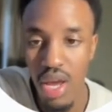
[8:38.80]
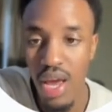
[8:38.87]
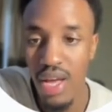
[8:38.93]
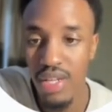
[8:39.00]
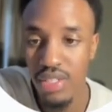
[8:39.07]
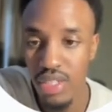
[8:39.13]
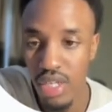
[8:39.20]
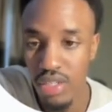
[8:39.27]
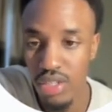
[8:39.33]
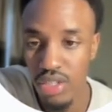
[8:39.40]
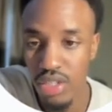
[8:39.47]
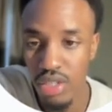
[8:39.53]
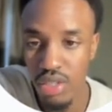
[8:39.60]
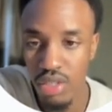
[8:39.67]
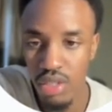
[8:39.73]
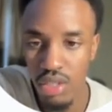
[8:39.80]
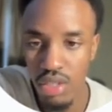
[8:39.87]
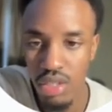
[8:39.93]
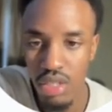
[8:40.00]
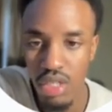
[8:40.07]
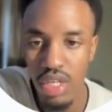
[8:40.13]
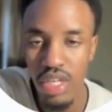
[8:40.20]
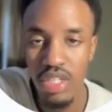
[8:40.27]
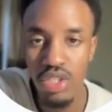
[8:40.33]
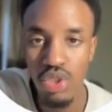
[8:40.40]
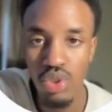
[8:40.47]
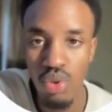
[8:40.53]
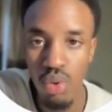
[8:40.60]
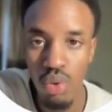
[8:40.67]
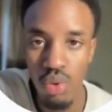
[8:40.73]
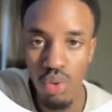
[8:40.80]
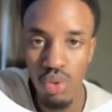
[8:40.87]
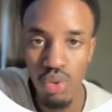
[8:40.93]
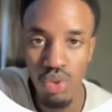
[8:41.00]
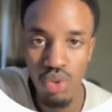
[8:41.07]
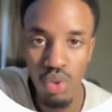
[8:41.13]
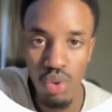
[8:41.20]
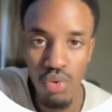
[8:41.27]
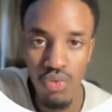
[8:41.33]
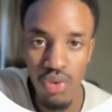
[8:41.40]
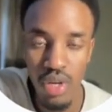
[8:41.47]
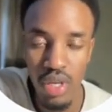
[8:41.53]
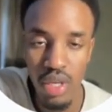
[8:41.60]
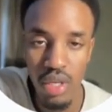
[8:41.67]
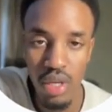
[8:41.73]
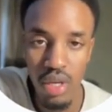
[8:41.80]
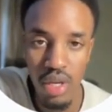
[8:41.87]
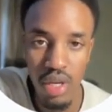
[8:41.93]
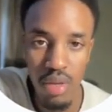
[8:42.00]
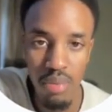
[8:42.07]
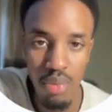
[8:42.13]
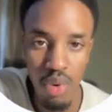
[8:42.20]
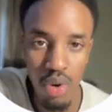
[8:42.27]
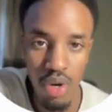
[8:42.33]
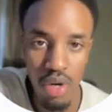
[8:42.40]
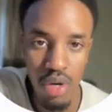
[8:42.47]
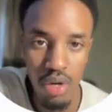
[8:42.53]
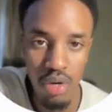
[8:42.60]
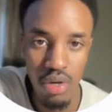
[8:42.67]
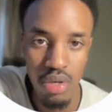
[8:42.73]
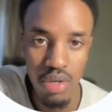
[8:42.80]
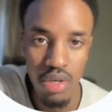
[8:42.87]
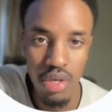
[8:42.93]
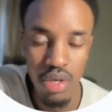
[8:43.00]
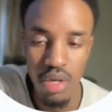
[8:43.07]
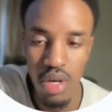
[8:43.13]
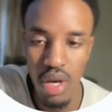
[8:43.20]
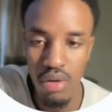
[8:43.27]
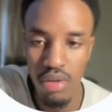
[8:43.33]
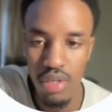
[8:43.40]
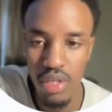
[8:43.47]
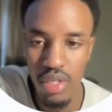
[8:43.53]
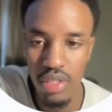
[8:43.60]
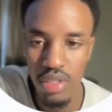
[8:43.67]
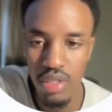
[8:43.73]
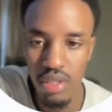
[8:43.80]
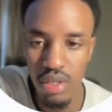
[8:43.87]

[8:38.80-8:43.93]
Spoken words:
Attention is so freaking important nowadays.